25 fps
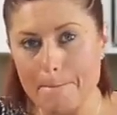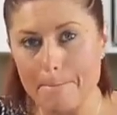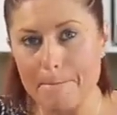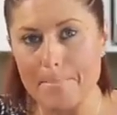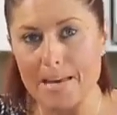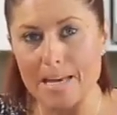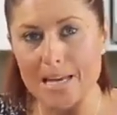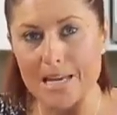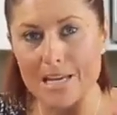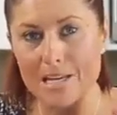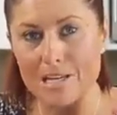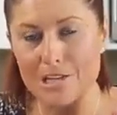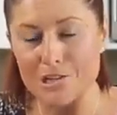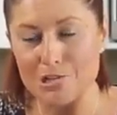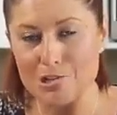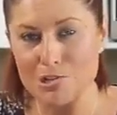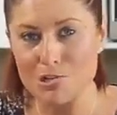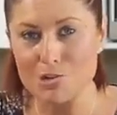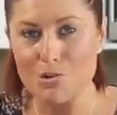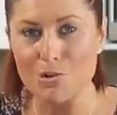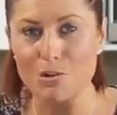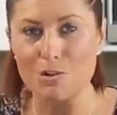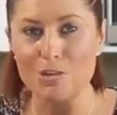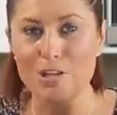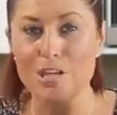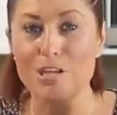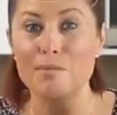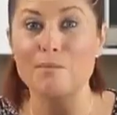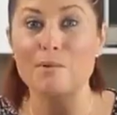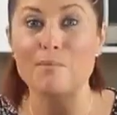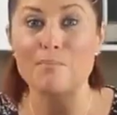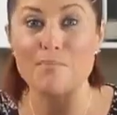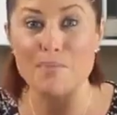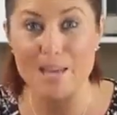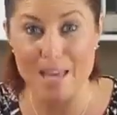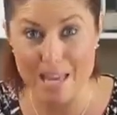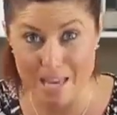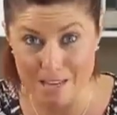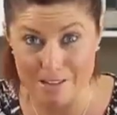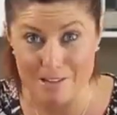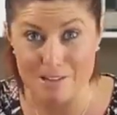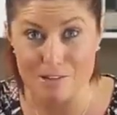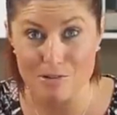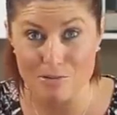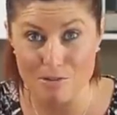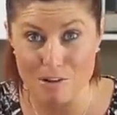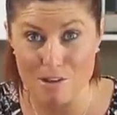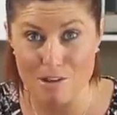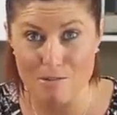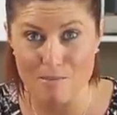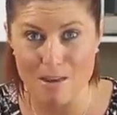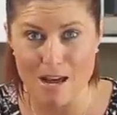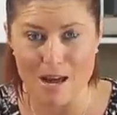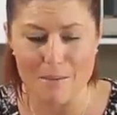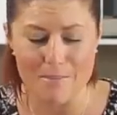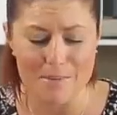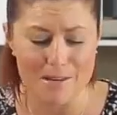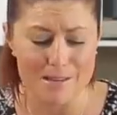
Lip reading: Be sure that you're prepared to throw them out,